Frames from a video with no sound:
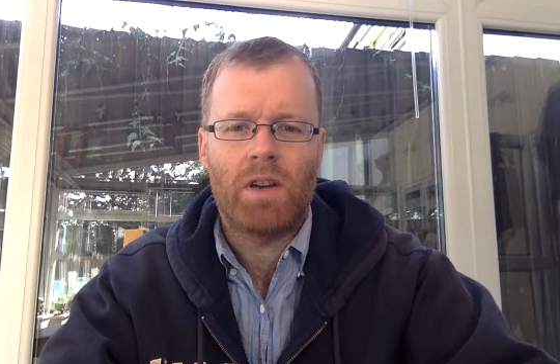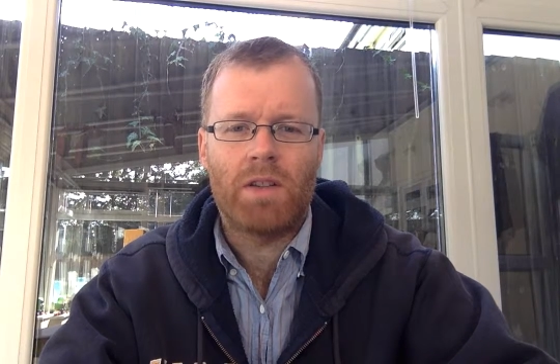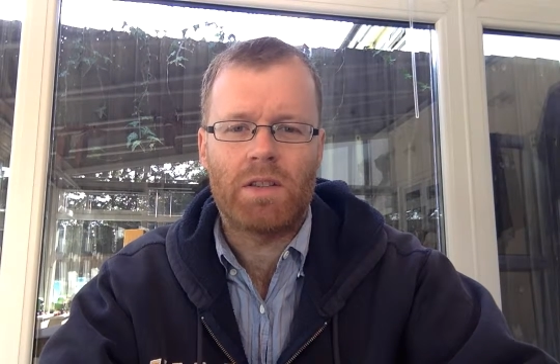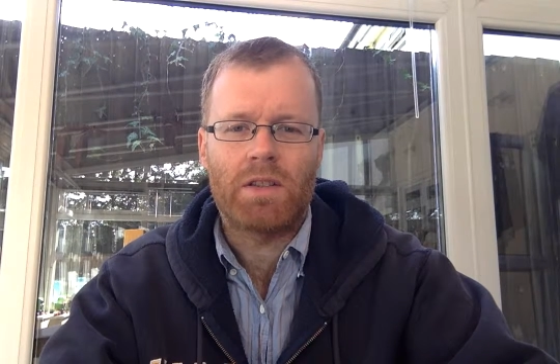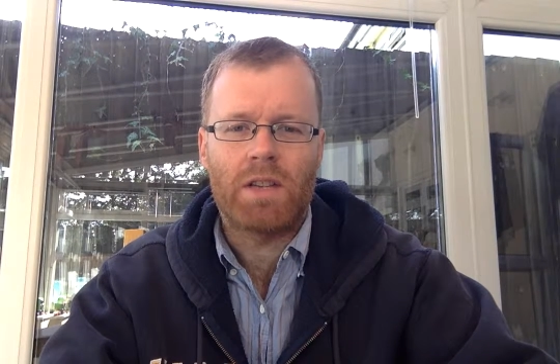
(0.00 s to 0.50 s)

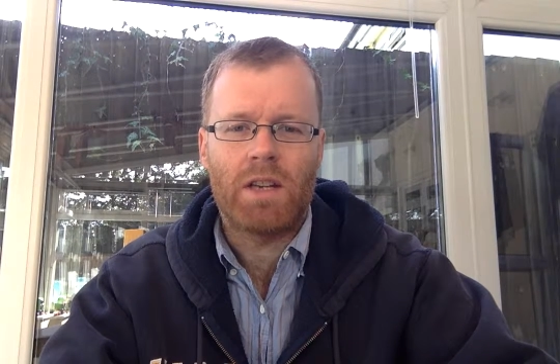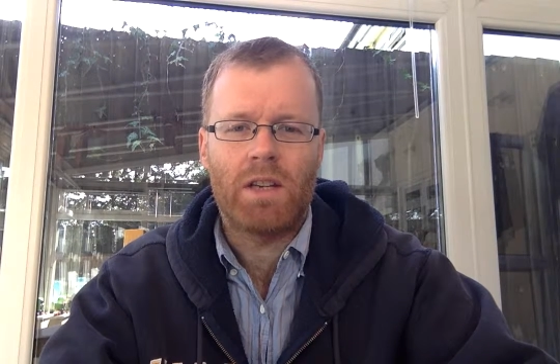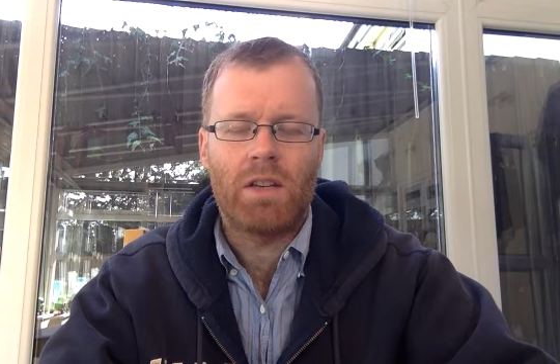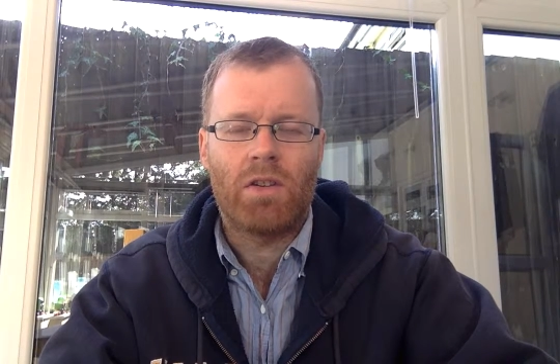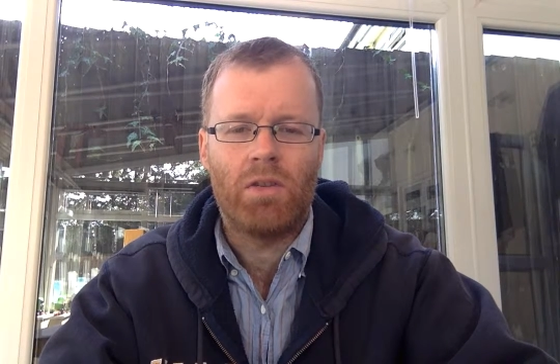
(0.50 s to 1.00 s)
understanding
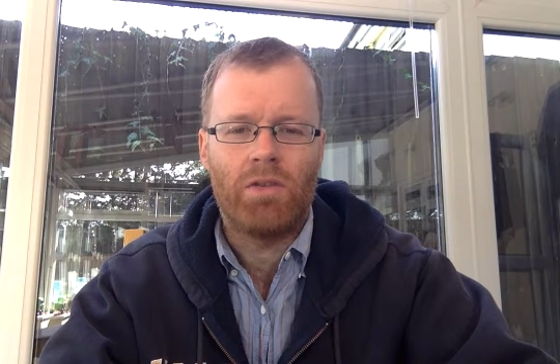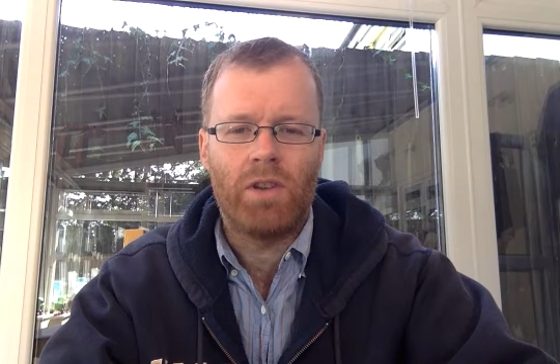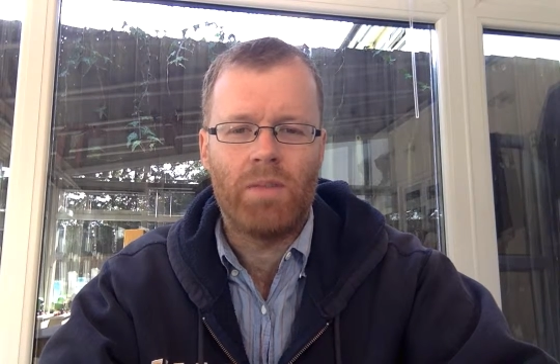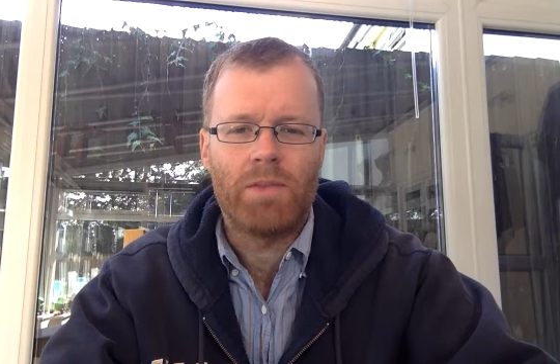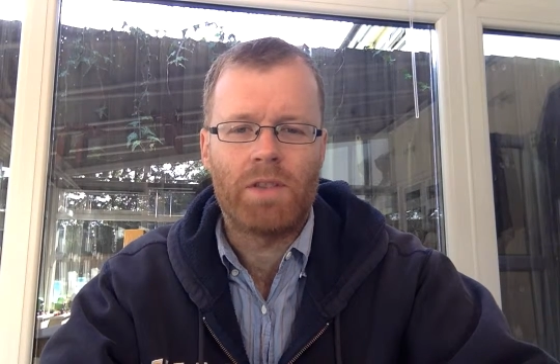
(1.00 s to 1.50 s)
the
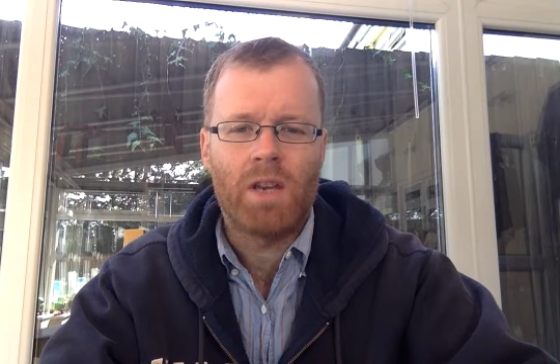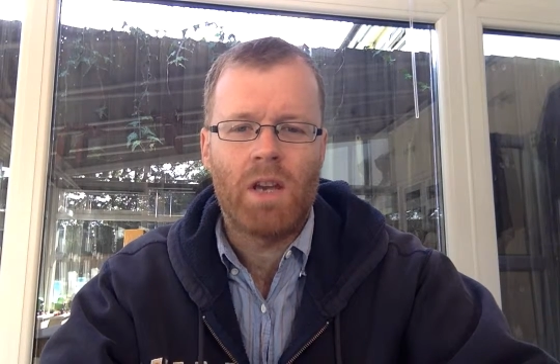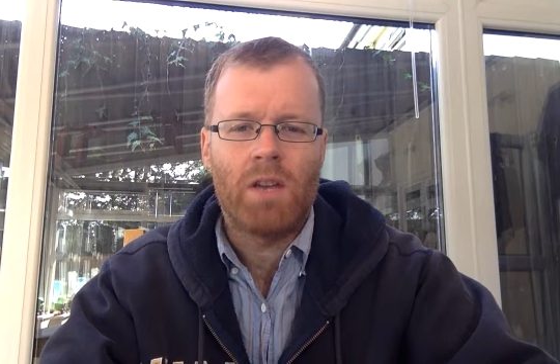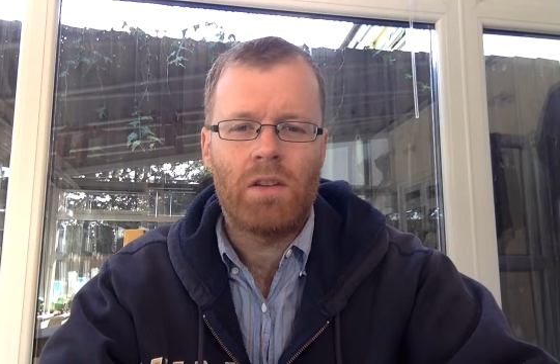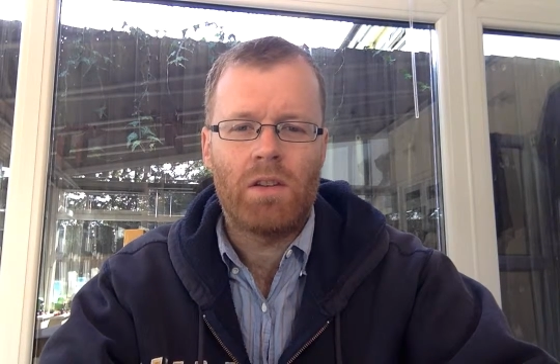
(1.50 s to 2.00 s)
concepts
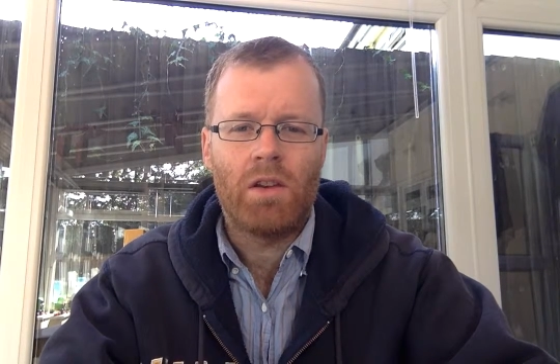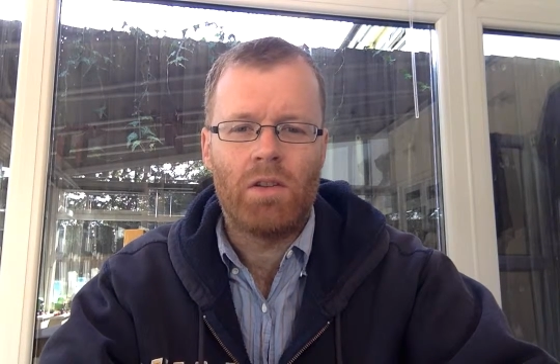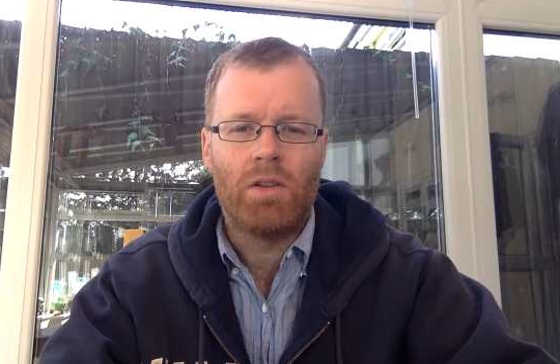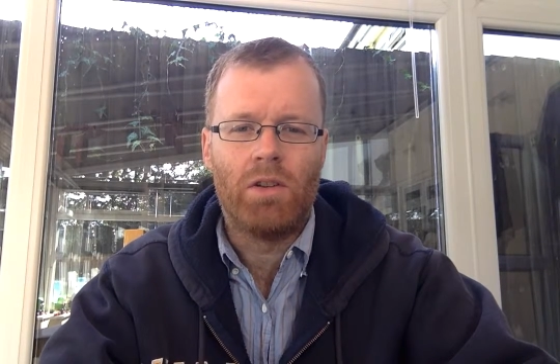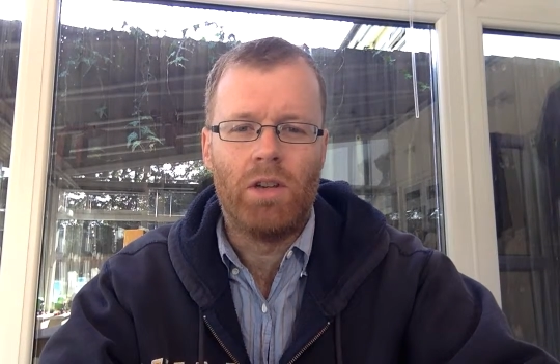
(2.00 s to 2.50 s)
that are
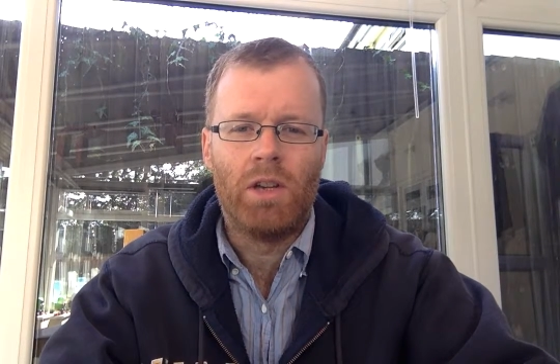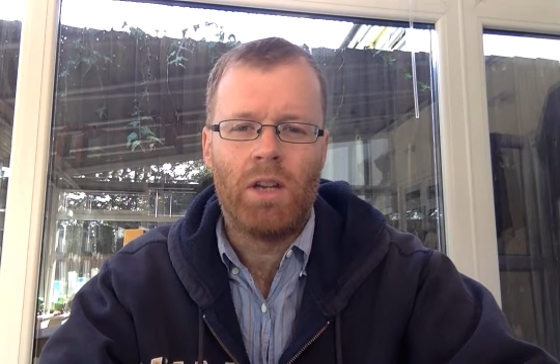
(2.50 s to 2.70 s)
going on.